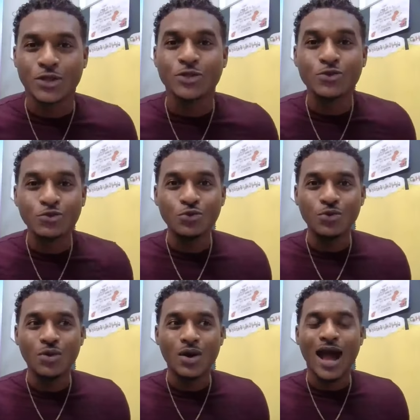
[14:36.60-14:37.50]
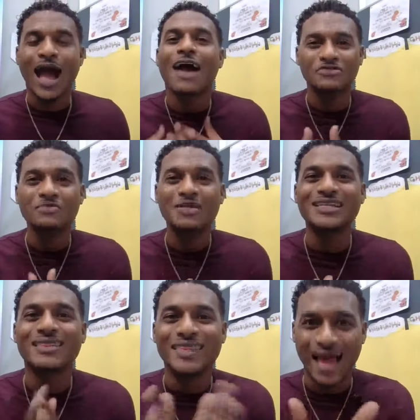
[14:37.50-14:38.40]
You have to be
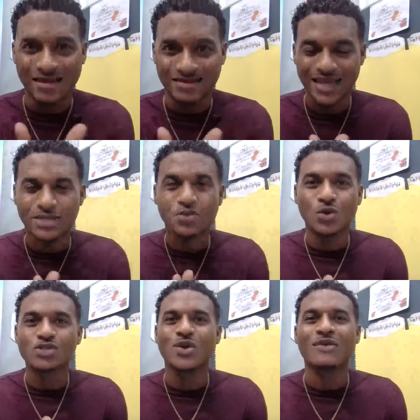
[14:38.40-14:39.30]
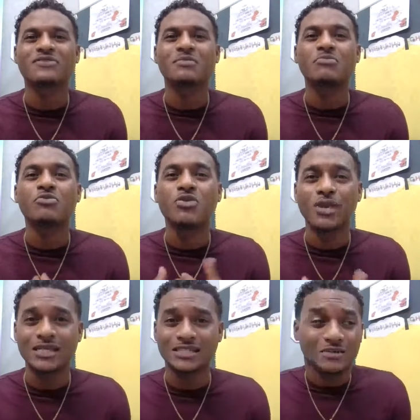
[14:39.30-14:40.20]
thanked and you also have to be
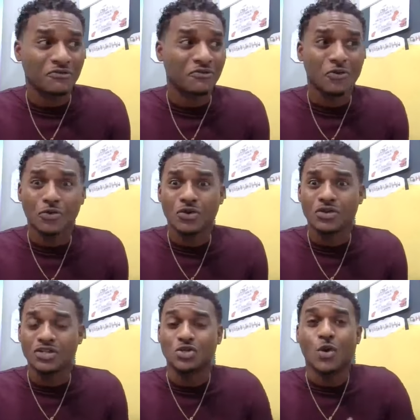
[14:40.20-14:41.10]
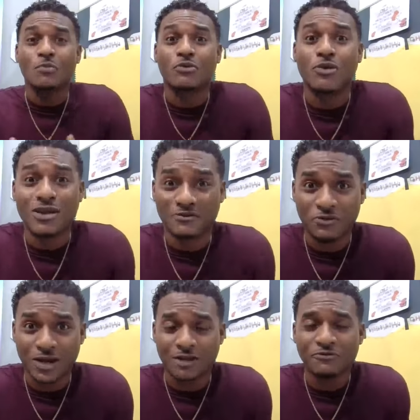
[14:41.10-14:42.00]
praised for your
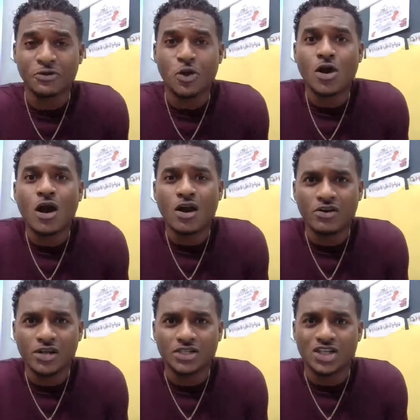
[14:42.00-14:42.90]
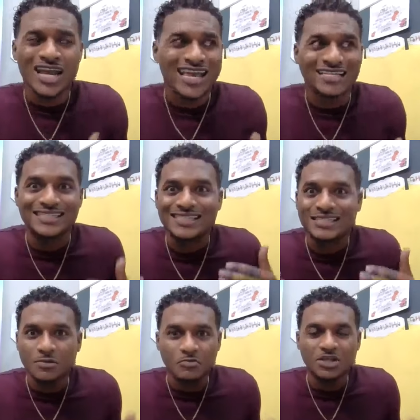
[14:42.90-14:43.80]
bravery and for your courage in
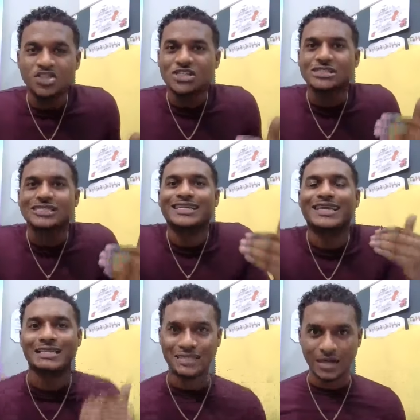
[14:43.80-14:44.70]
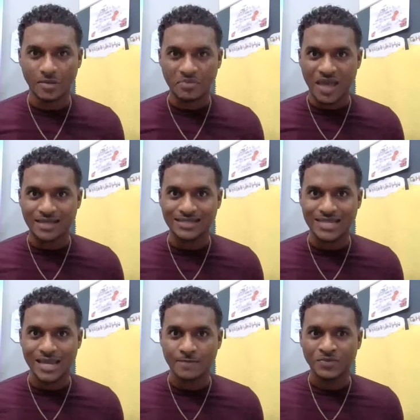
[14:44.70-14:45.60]
simply just getting up that
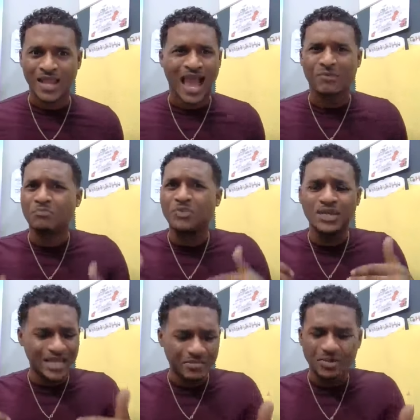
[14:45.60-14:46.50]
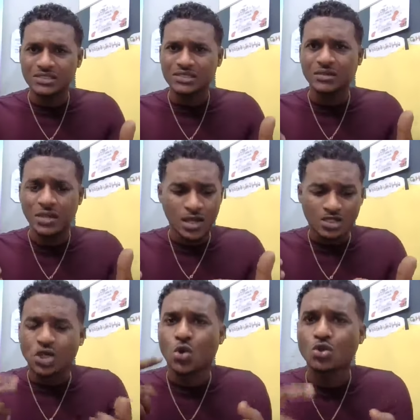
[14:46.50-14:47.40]
day and being able to
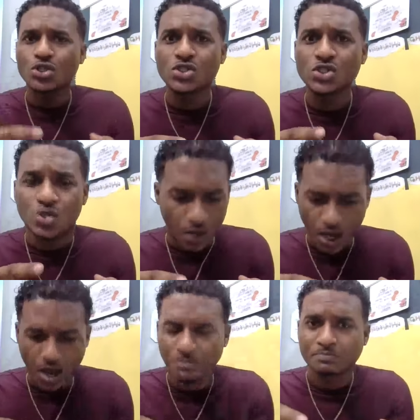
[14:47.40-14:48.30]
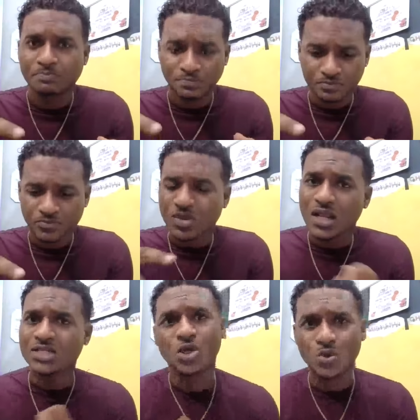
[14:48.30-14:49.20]
go
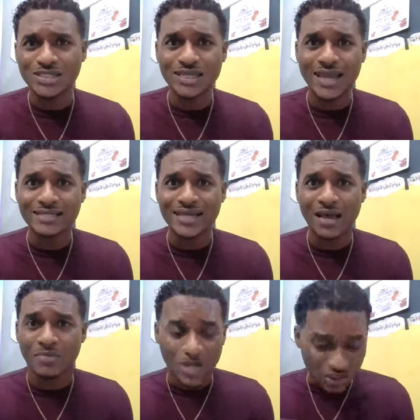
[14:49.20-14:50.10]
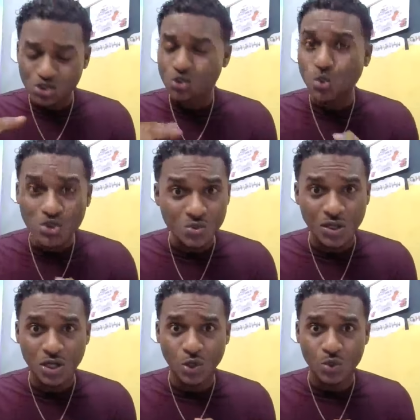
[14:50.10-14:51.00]
to go to the exam. Schools
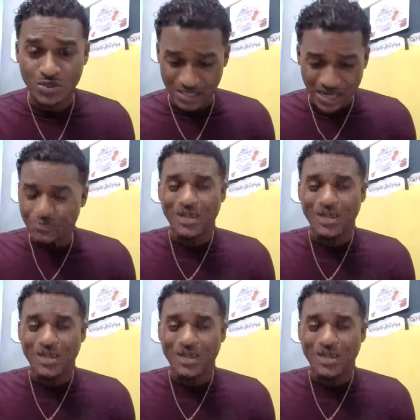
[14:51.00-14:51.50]
were closed.